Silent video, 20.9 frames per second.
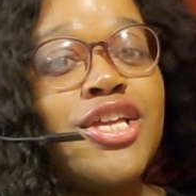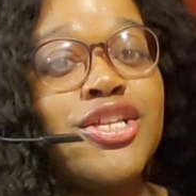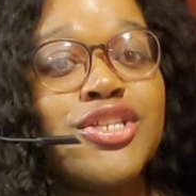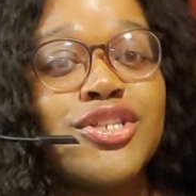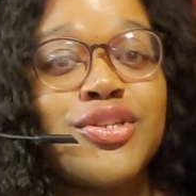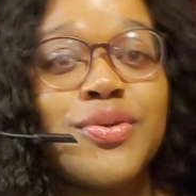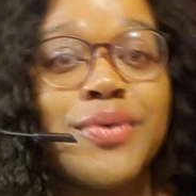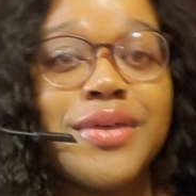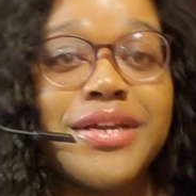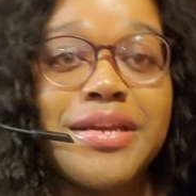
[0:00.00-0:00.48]

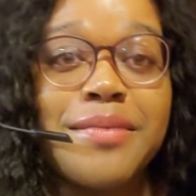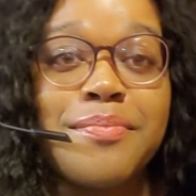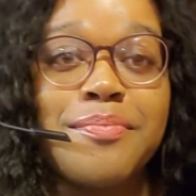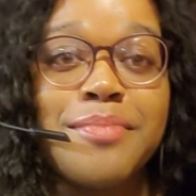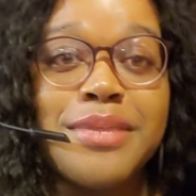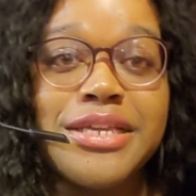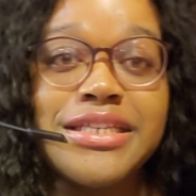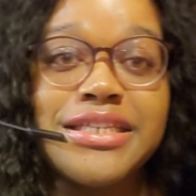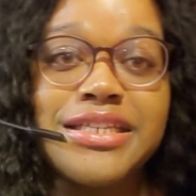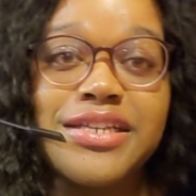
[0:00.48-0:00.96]
So in the
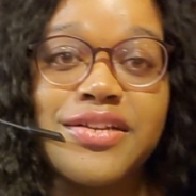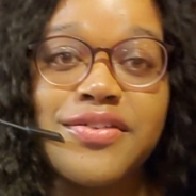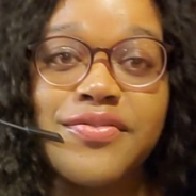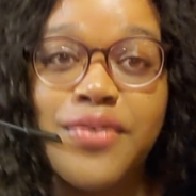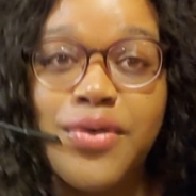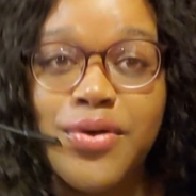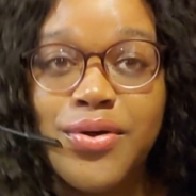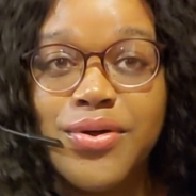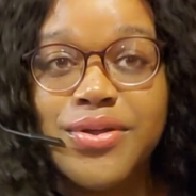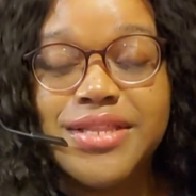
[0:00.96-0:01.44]
midst
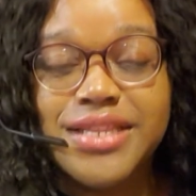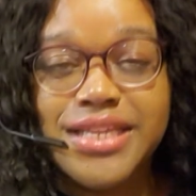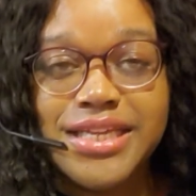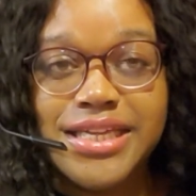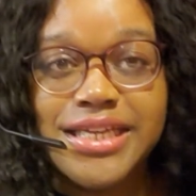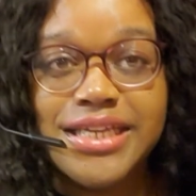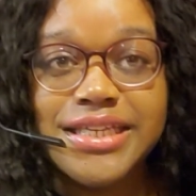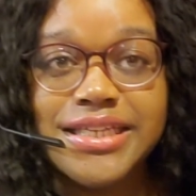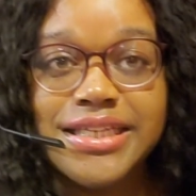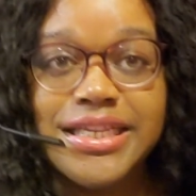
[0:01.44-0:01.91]
of all
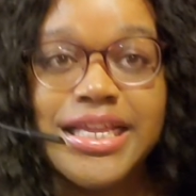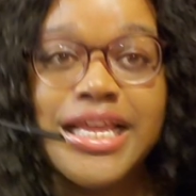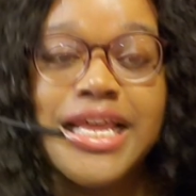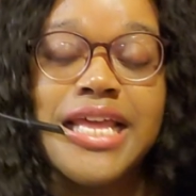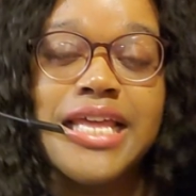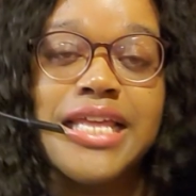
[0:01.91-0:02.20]
this,